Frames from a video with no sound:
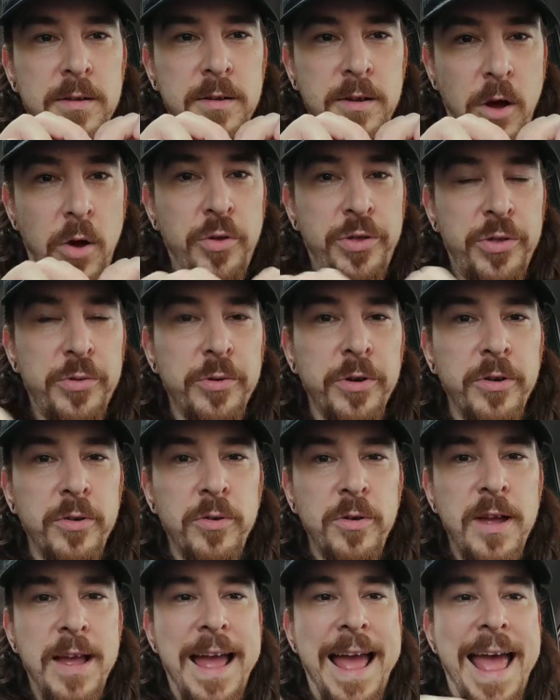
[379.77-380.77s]
go through.
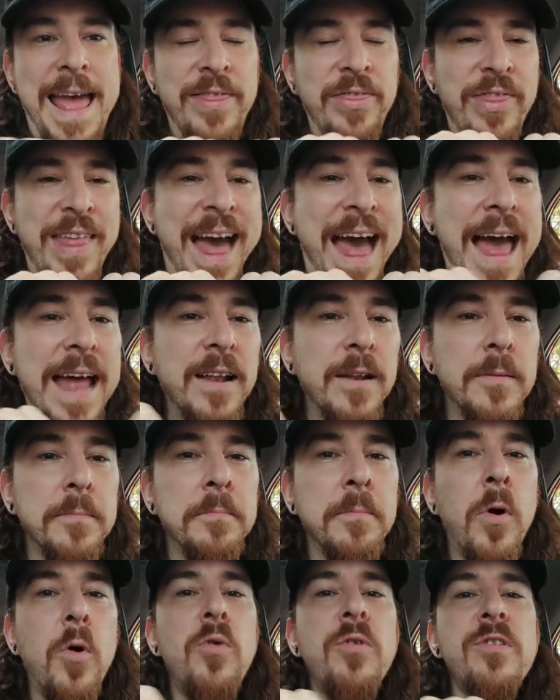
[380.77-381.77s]
And that
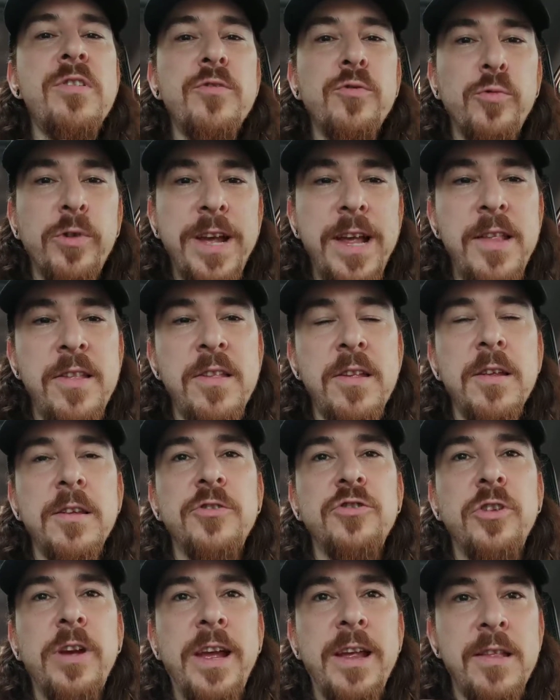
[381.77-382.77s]
most recent
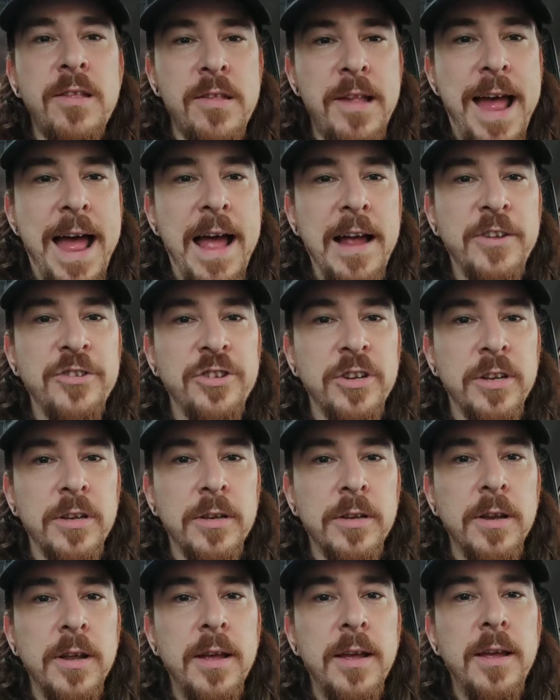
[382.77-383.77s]

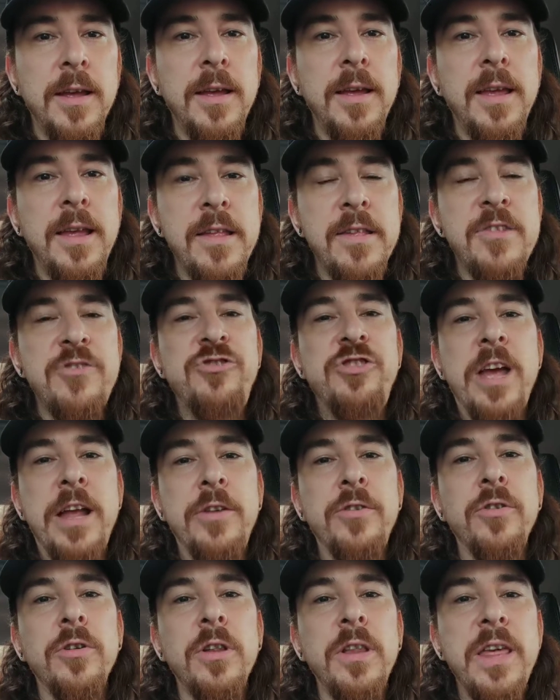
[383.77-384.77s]
transaction is
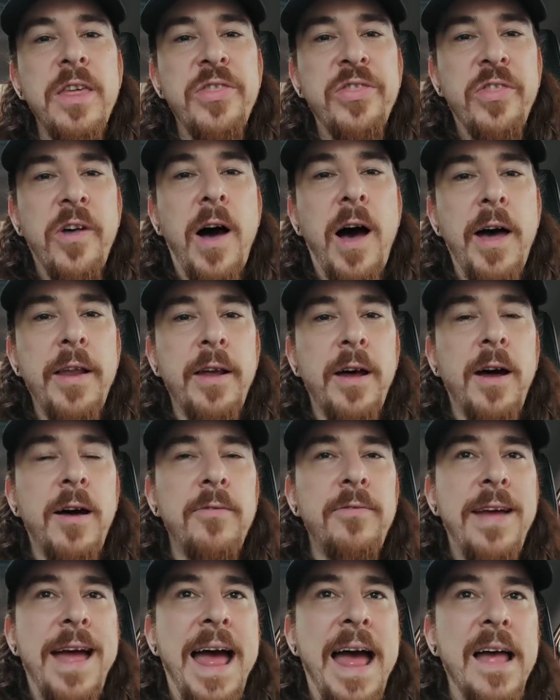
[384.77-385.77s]
generally thought
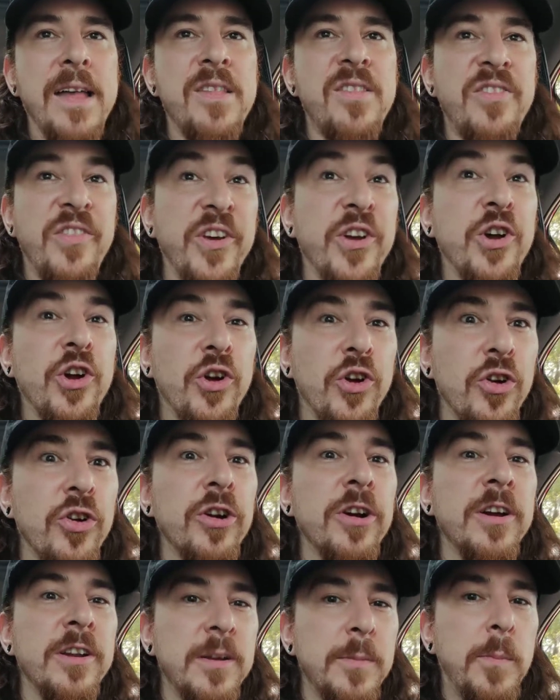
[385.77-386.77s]
of as the
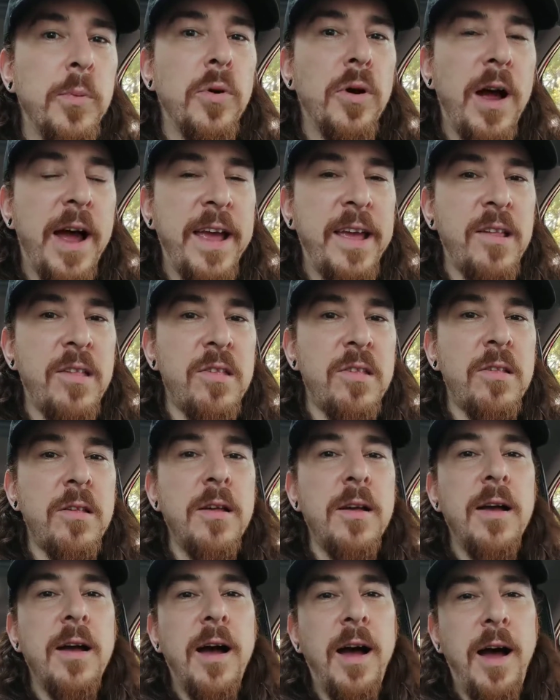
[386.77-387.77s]
current price
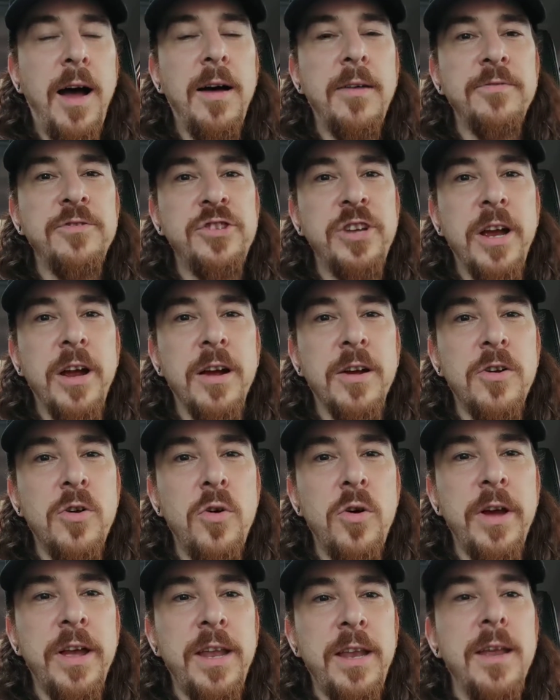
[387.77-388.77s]
of
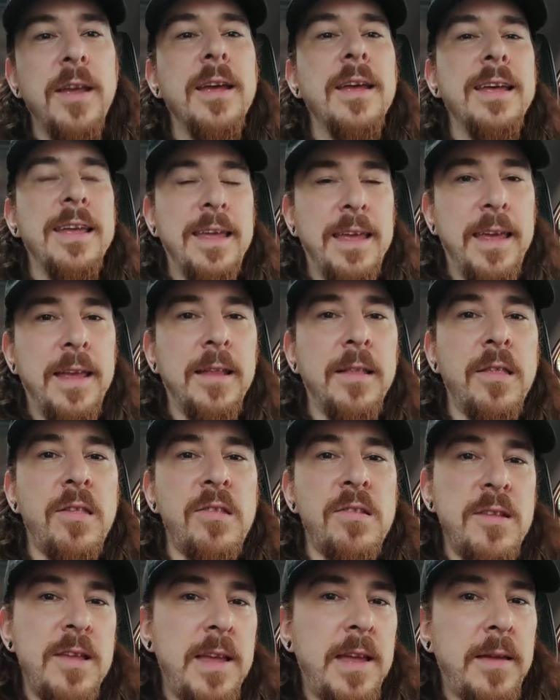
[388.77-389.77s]
Jericoin in
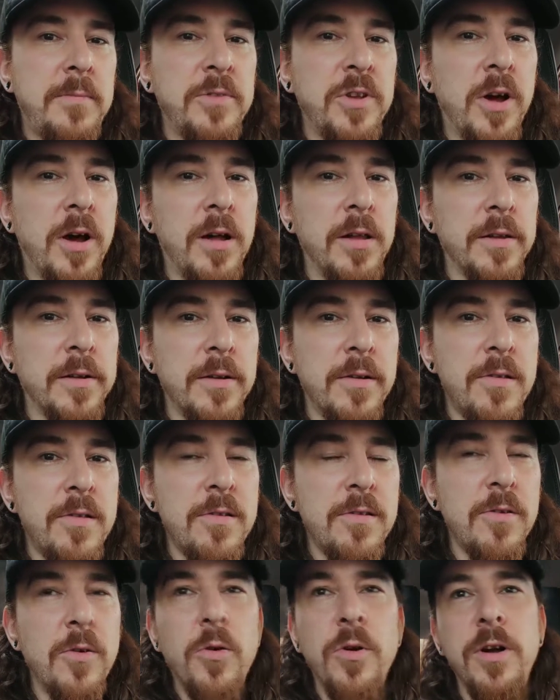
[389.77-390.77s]
Steem
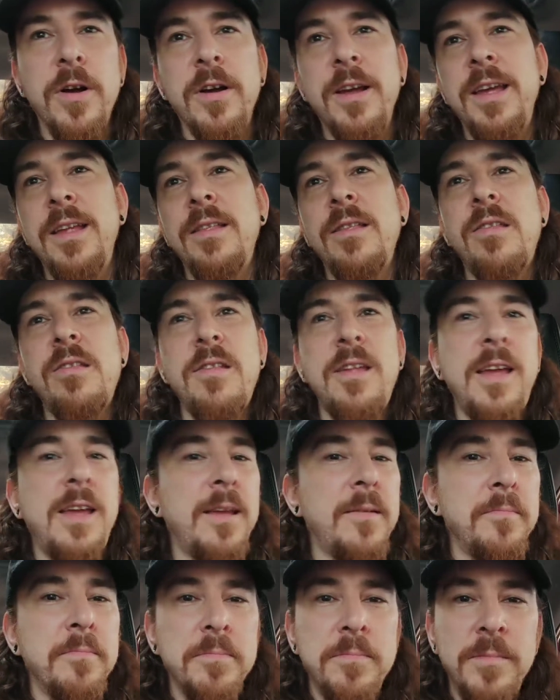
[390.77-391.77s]
dollars, or in
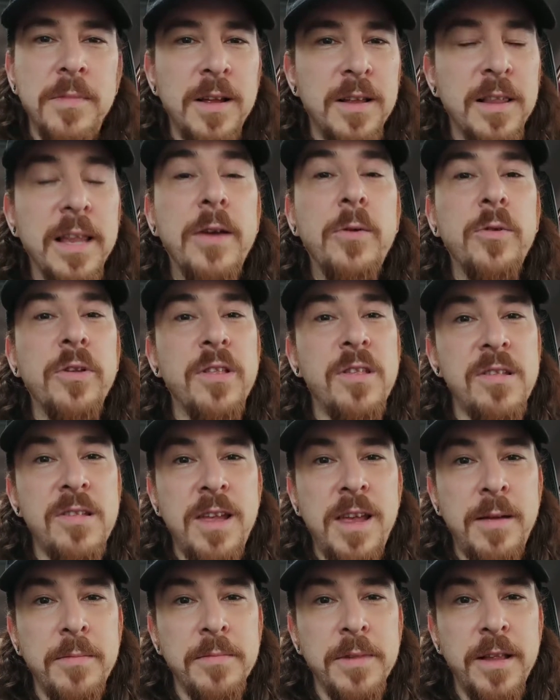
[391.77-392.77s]
Steem, liquid
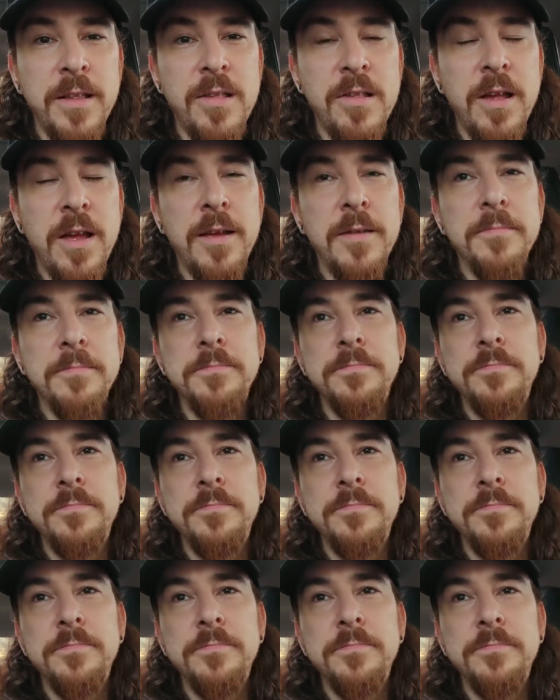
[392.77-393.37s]
Steem, let's say.